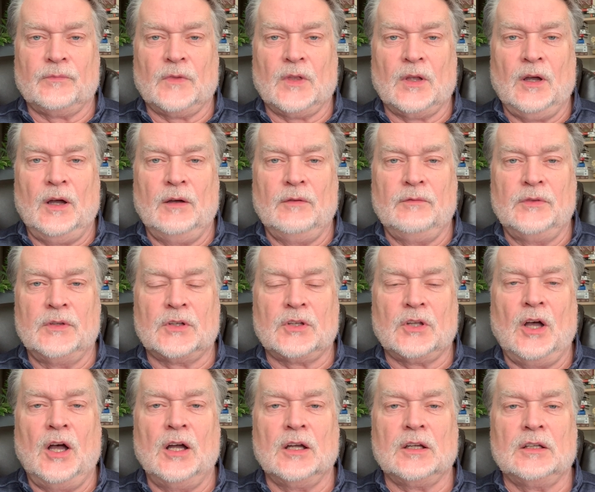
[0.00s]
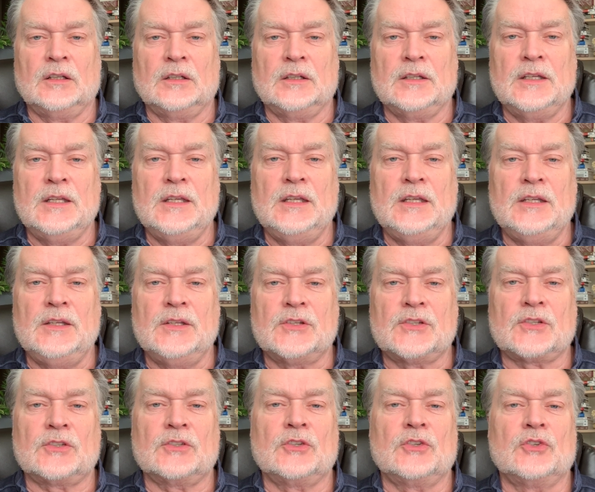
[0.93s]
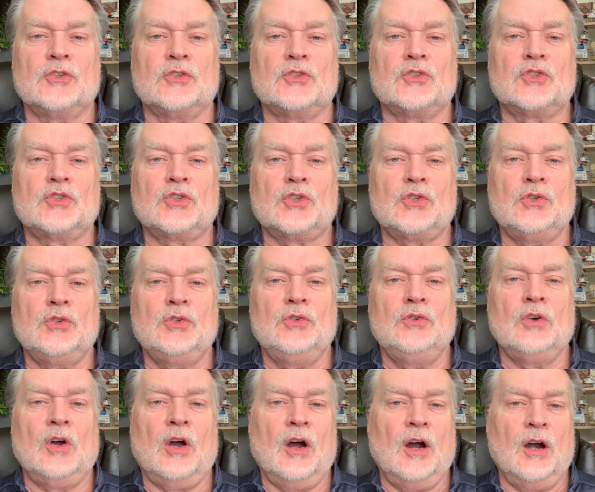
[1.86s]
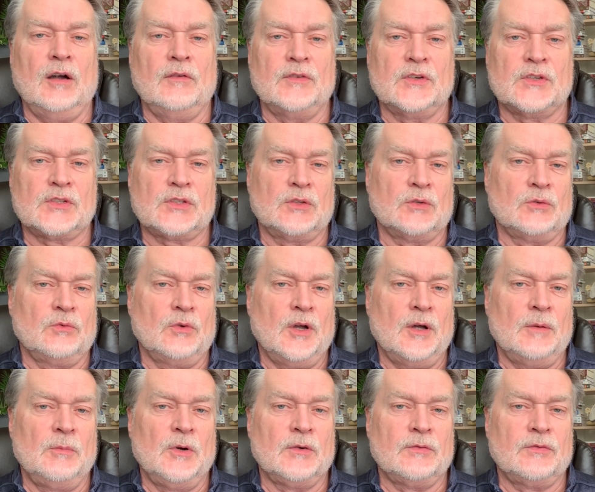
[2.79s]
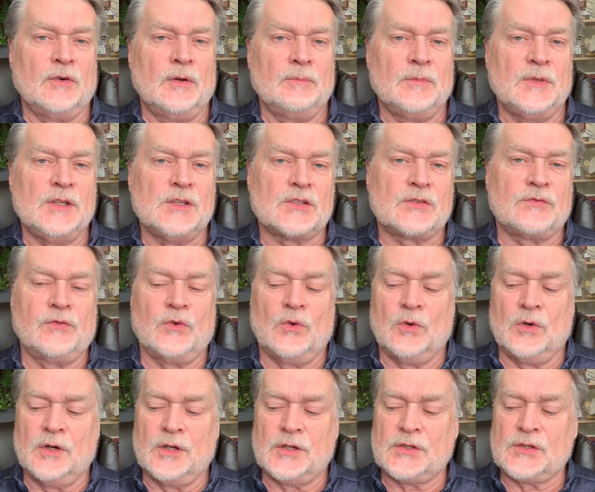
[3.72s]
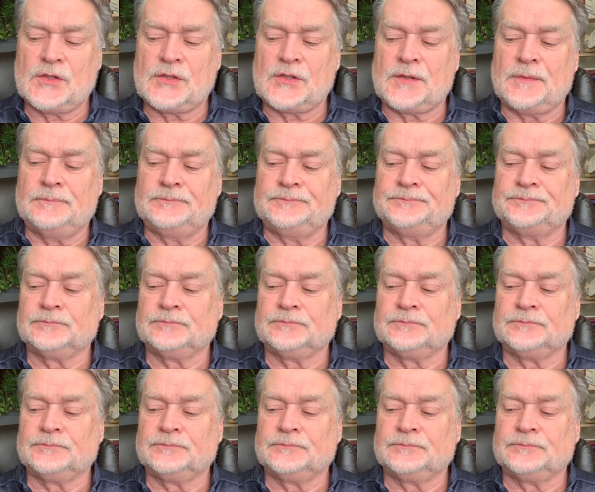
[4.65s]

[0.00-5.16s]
of the Congolese to harvest the rubber from these forests.